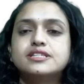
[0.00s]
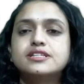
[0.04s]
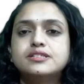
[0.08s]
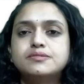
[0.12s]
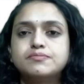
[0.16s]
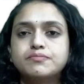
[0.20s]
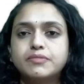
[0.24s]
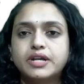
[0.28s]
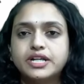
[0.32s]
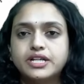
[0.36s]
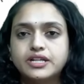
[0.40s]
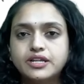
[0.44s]

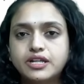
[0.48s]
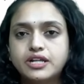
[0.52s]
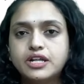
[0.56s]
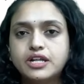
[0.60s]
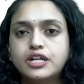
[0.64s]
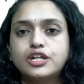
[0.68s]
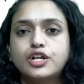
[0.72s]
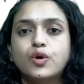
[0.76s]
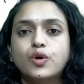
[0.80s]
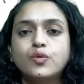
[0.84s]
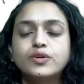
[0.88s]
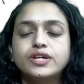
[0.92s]
material
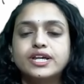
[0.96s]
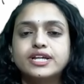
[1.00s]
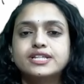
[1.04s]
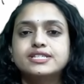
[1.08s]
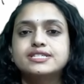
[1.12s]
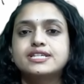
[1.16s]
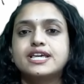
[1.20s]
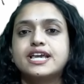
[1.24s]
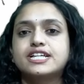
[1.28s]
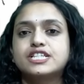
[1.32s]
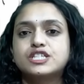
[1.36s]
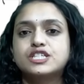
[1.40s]
now gets
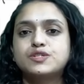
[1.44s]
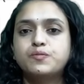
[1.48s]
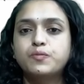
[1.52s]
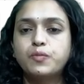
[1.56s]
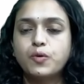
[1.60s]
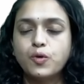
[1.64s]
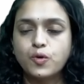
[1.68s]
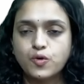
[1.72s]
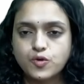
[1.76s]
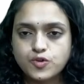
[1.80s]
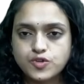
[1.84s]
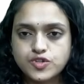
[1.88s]

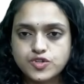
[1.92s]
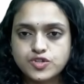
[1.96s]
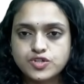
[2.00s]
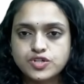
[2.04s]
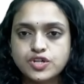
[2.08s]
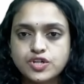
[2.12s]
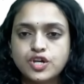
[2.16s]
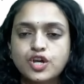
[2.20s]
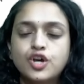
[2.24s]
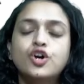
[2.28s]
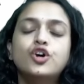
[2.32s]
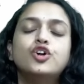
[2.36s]
exposed
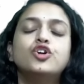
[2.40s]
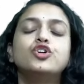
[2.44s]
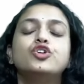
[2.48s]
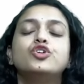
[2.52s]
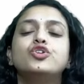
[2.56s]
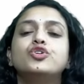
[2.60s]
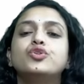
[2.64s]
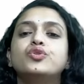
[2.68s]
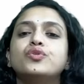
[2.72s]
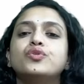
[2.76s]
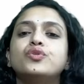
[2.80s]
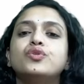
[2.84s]

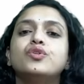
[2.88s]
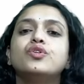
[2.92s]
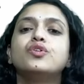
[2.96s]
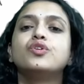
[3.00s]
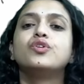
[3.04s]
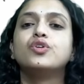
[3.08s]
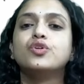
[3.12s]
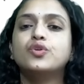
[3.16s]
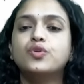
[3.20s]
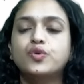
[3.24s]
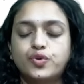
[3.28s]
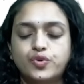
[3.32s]
to
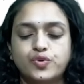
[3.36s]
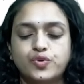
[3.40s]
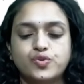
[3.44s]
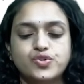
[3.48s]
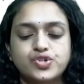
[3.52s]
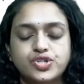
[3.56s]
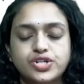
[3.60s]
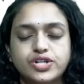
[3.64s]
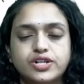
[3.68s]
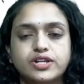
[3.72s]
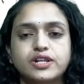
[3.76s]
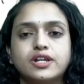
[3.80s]

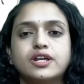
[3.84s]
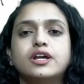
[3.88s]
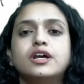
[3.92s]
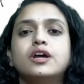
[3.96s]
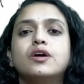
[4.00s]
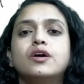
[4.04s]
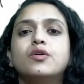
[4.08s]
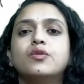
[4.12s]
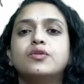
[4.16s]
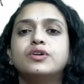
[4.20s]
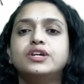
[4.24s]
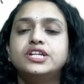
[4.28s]
corrosion.
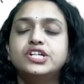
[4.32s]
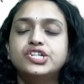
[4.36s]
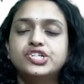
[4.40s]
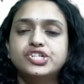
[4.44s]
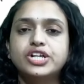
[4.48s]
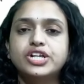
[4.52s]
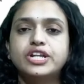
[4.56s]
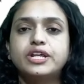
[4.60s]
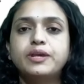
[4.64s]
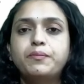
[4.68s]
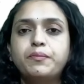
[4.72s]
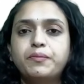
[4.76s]

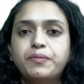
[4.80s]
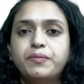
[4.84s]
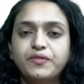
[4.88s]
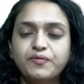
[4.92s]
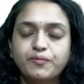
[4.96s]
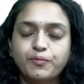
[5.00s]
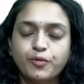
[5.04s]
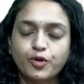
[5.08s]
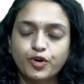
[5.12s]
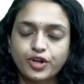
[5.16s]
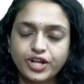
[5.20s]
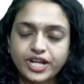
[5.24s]
Initially
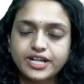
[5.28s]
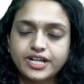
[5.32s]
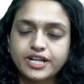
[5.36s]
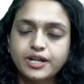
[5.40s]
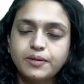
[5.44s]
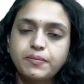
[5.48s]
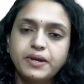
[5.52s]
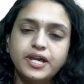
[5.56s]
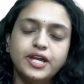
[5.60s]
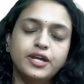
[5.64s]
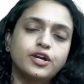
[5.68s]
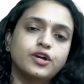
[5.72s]
protected
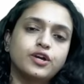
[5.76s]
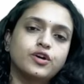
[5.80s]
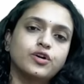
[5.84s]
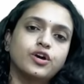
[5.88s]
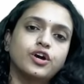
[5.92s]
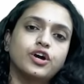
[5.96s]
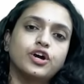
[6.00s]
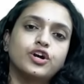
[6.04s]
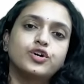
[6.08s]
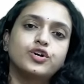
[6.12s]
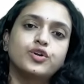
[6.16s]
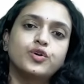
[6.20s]
by
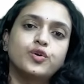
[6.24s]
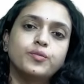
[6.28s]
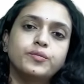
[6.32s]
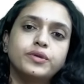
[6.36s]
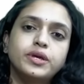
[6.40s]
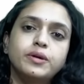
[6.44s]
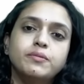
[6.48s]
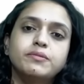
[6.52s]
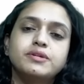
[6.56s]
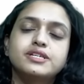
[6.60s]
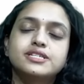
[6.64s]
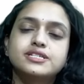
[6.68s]
chromium
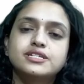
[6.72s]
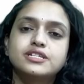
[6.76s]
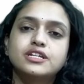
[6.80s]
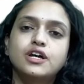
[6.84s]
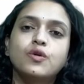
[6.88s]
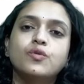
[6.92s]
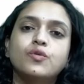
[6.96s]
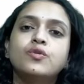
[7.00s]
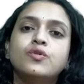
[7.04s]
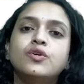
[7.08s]
is now